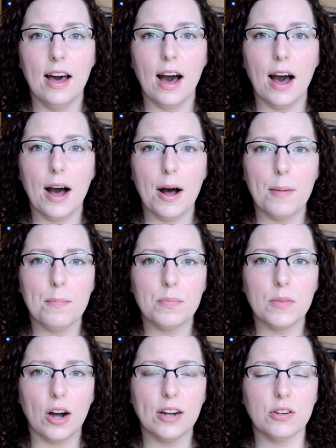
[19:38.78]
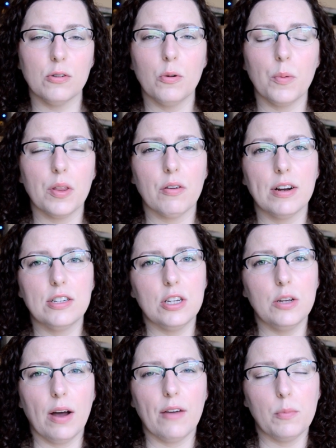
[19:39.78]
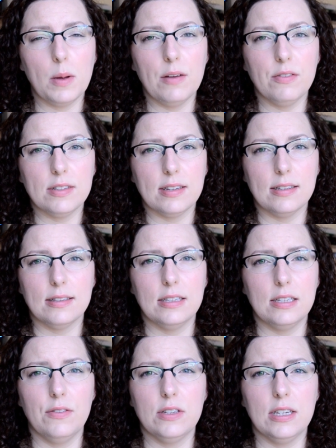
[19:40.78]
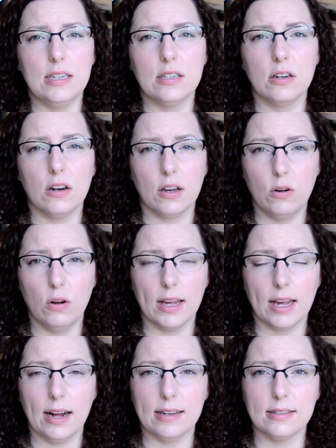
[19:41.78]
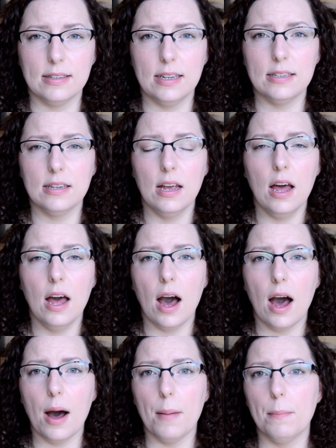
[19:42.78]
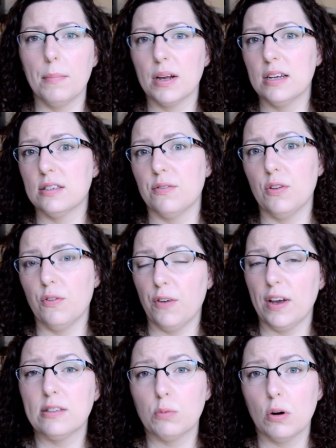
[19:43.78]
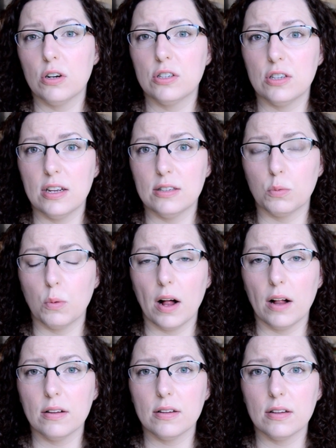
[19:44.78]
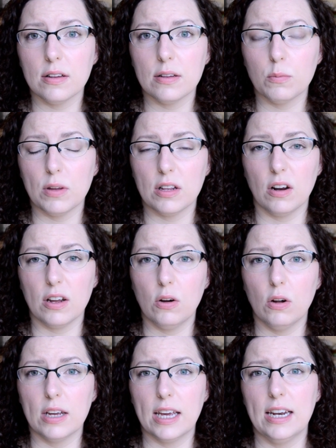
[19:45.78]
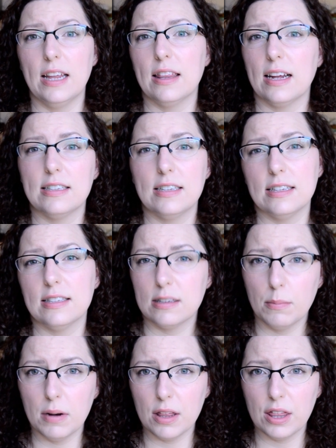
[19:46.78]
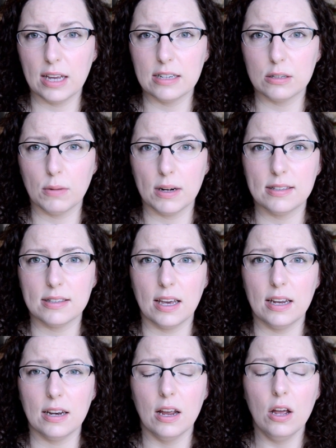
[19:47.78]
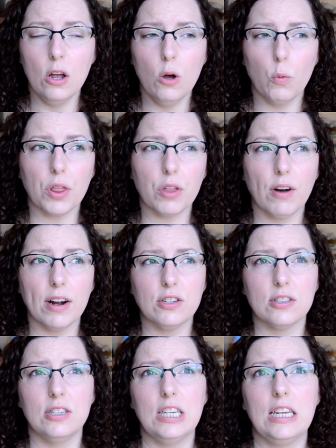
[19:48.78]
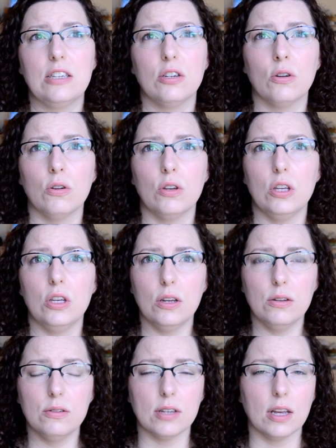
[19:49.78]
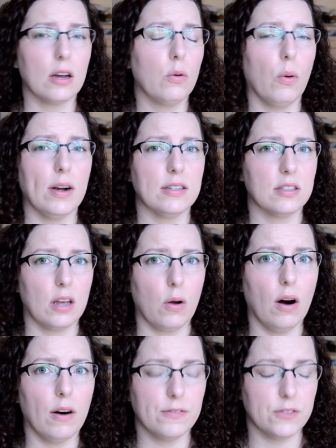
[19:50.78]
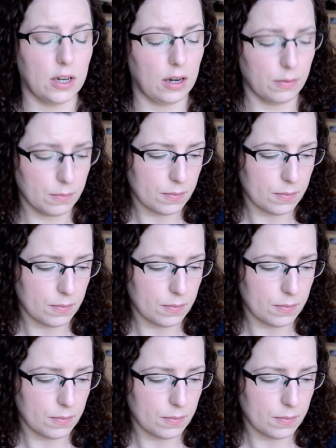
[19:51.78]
I don't know whether I do have a bit of a sensitivity to glycolic acid because of the face wash as well with glycolic in it that did a similar thing to my skin, whether I just need to not use it quite so often.